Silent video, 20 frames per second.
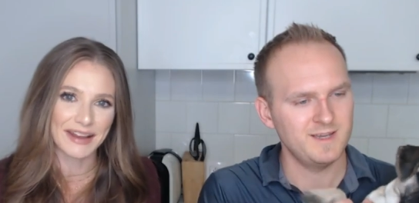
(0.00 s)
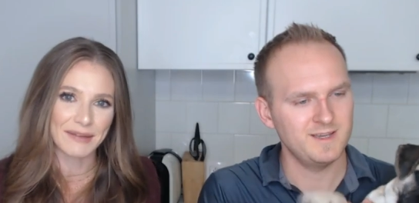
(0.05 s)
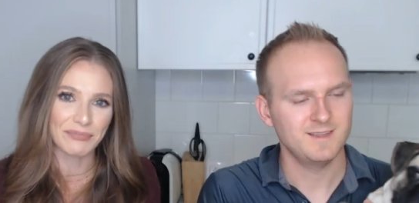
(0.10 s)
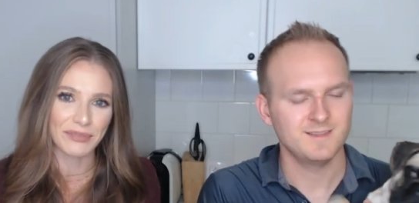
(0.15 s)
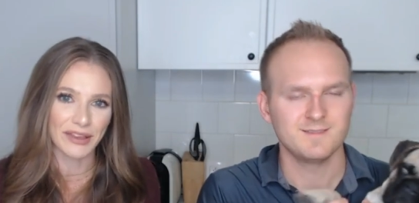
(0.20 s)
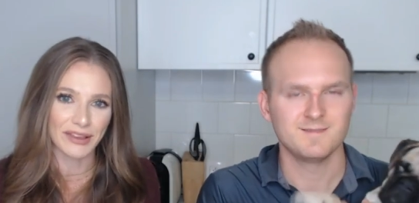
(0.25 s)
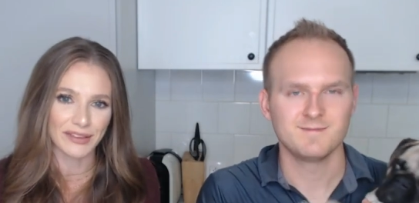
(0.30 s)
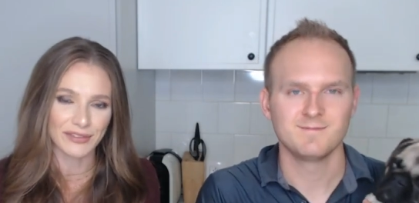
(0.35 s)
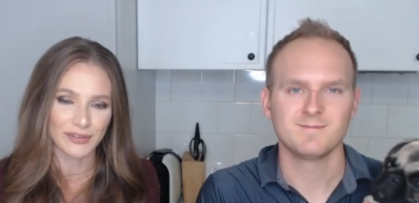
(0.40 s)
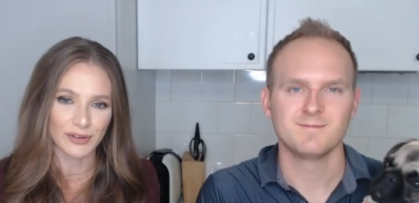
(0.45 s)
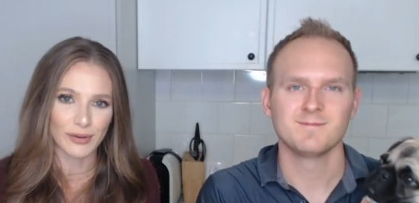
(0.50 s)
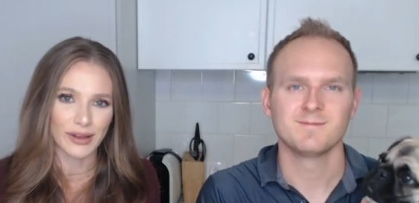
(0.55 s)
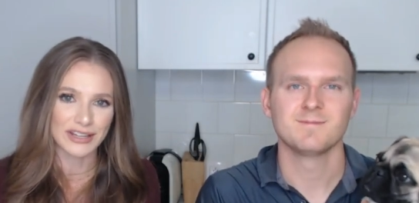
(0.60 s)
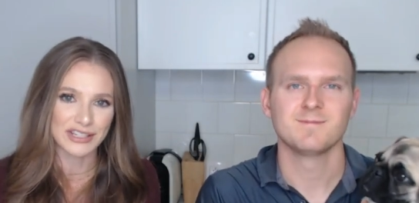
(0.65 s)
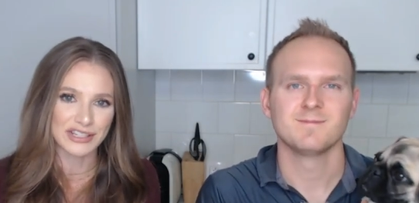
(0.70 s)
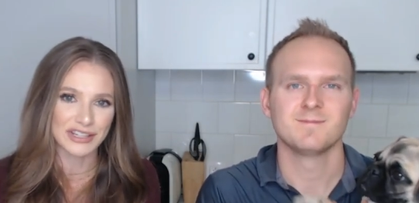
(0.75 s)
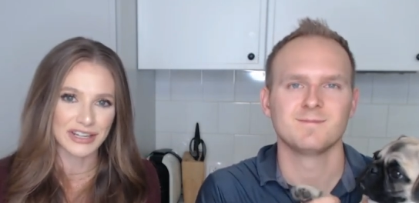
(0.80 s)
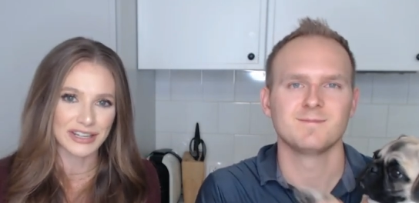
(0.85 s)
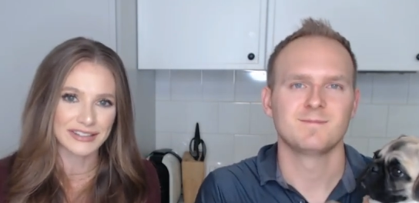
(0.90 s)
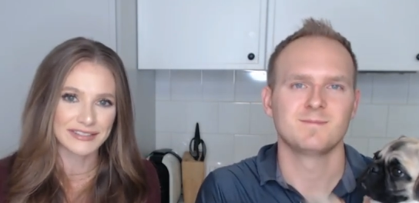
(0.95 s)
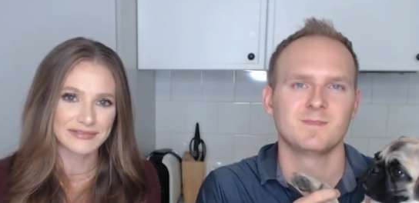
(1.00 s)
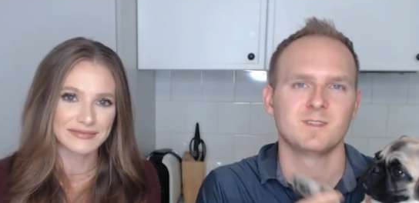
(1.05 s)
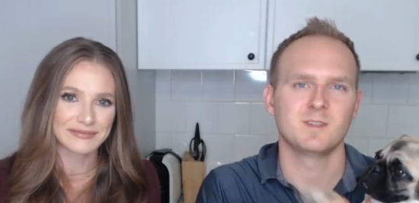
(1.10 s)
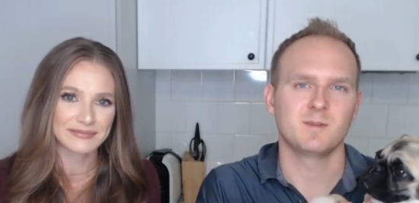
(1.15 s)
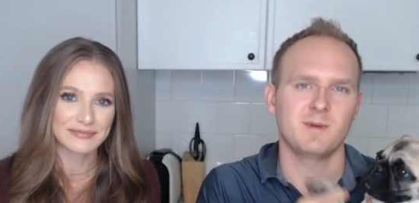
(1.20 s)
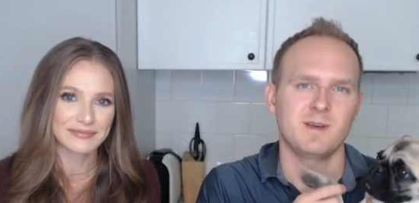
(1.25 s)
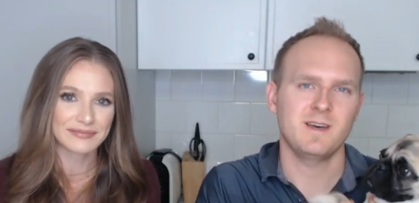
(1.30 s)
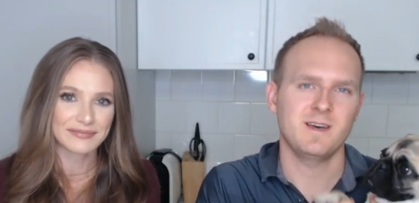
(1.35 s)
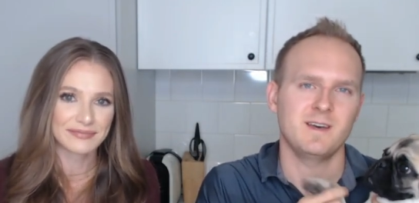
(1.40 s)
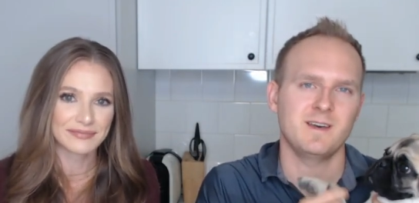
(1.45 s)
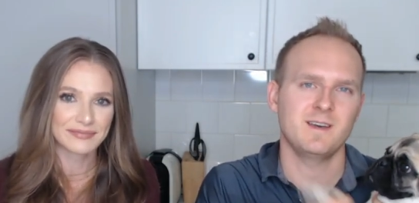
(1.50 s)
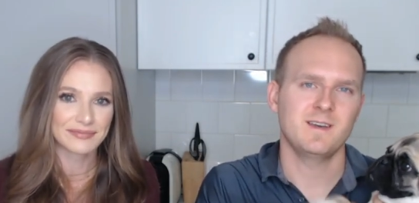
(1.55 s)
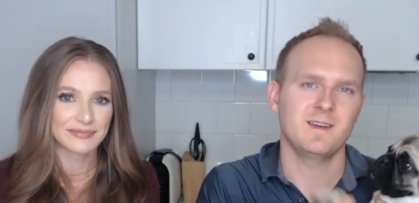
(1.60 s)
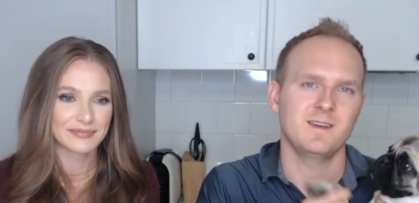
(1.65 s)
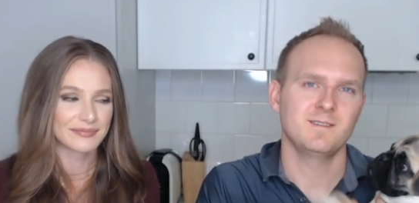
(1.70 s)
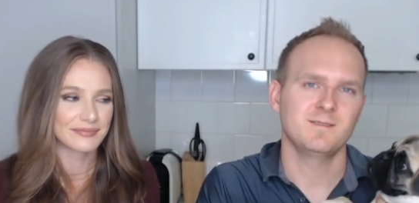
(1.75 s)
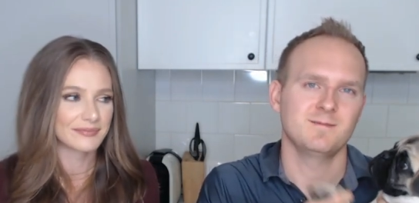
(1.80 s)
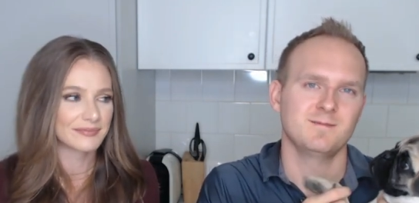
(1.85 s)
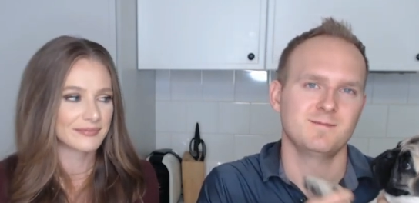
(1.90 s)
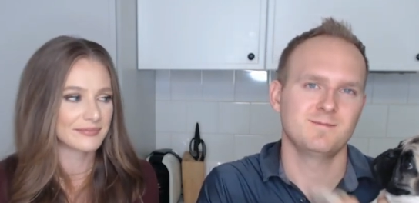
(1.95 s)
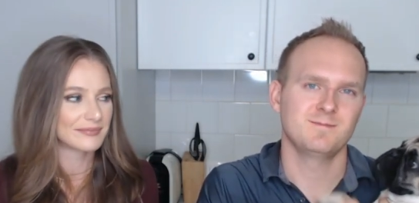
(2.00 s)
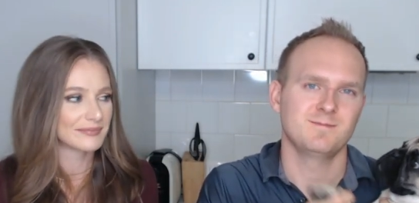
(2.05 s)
Speaker 1: Bye. time. Thanks for watching.
Speaker 2: Bye.